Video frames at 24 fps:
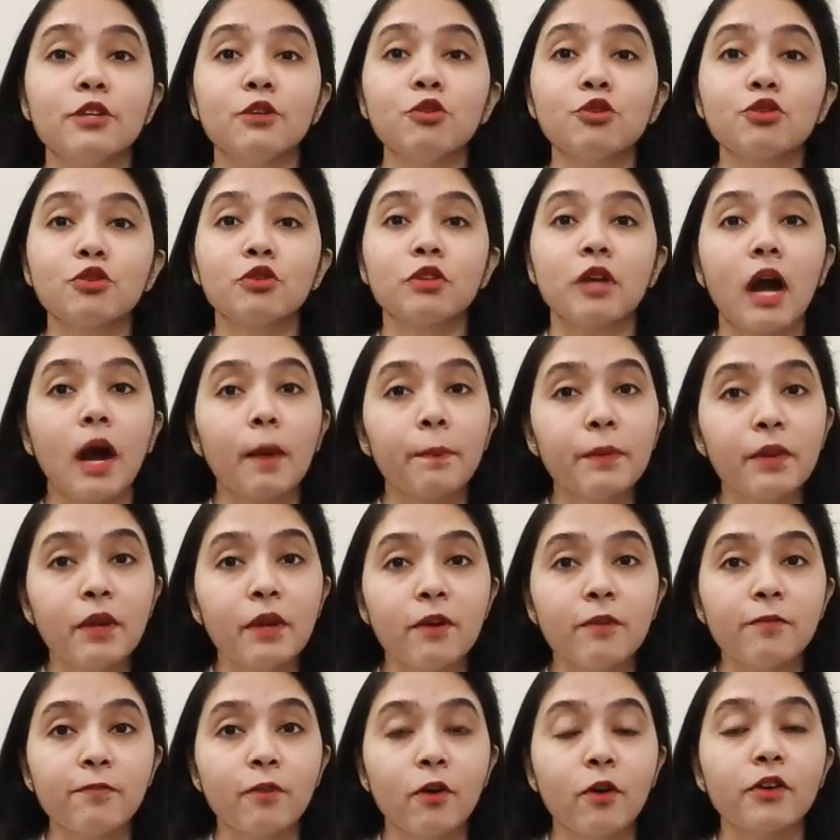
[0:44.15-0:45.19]
you should
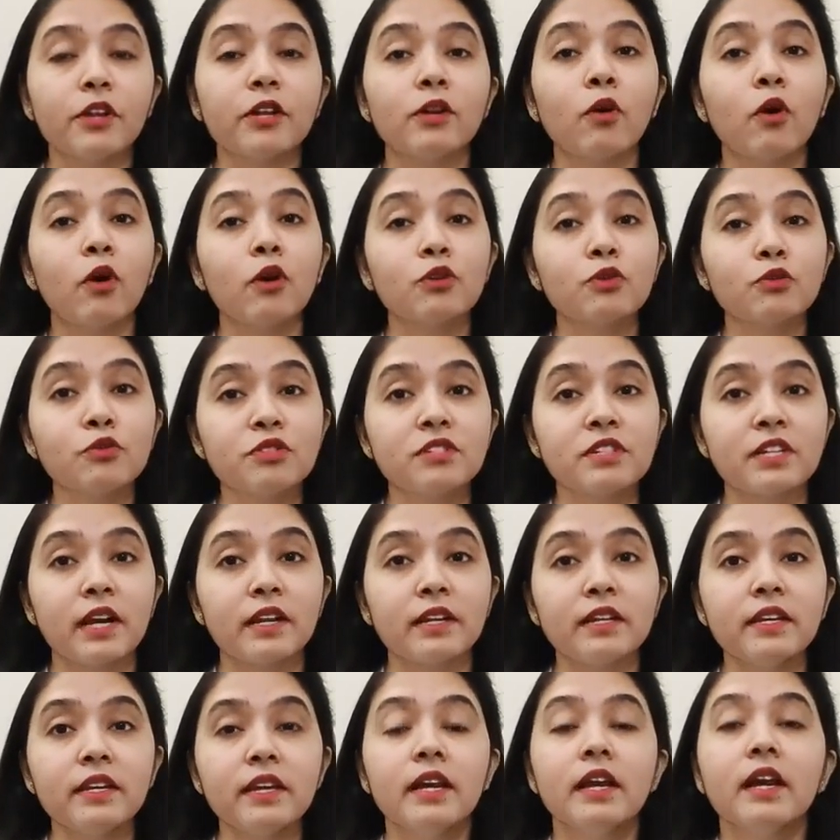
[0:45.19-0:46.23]
appear for in order to
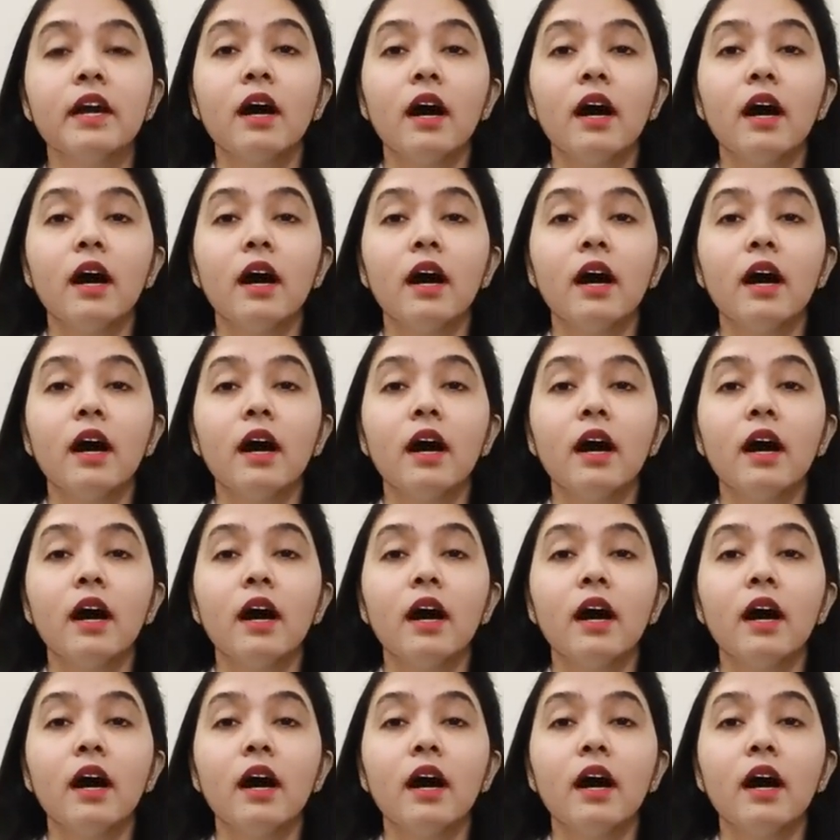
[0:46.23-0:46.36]
study